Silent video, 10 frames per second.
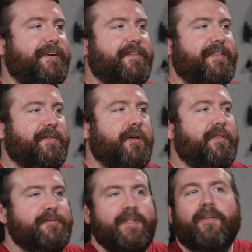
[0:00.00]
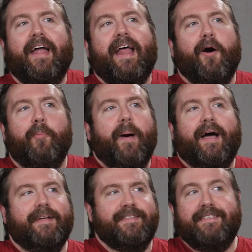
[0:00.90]
you know, all, the, all that
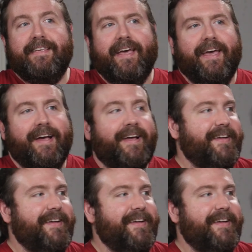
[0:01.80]
alpine singing?